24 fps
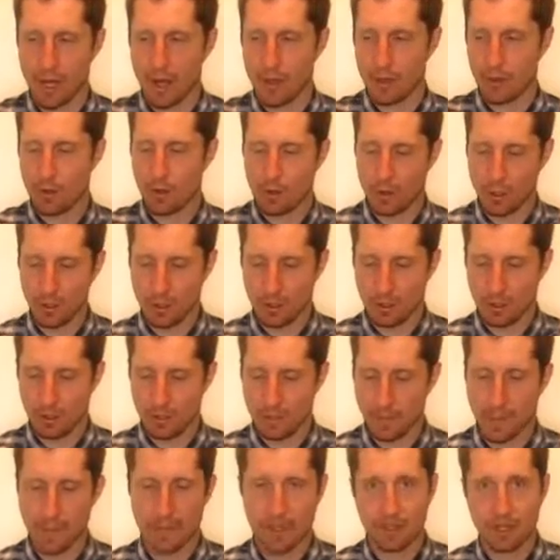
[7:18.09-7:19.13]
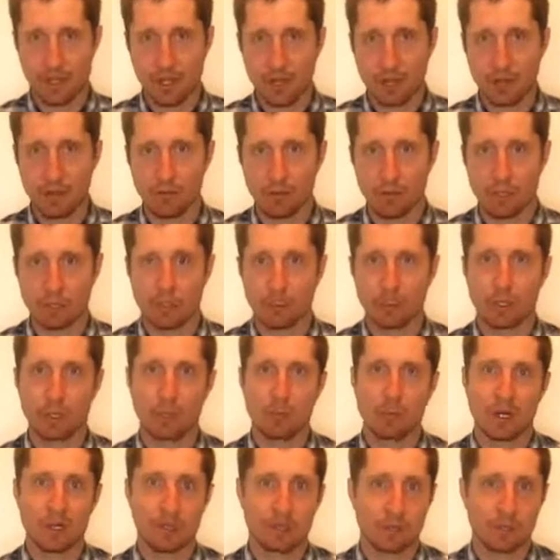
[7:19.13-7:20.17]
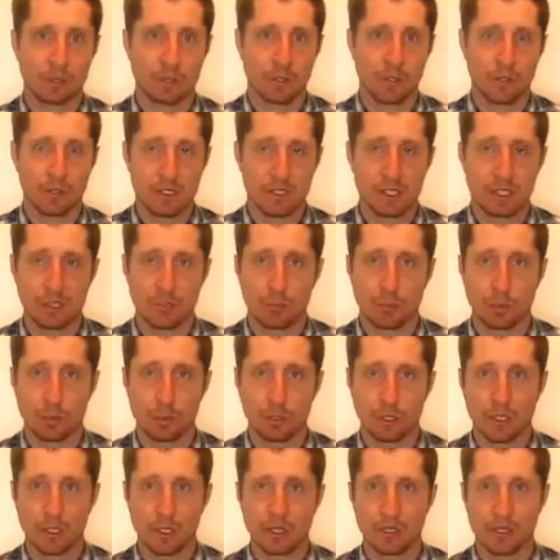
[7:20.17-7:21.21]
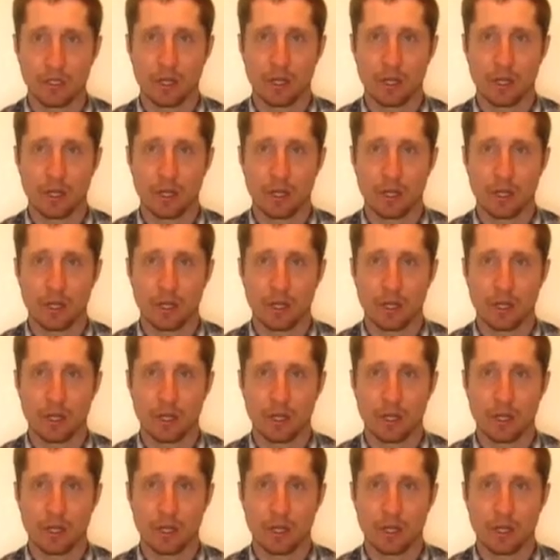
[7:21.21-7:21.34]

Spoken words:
Now the solvent pretty much removes any debris,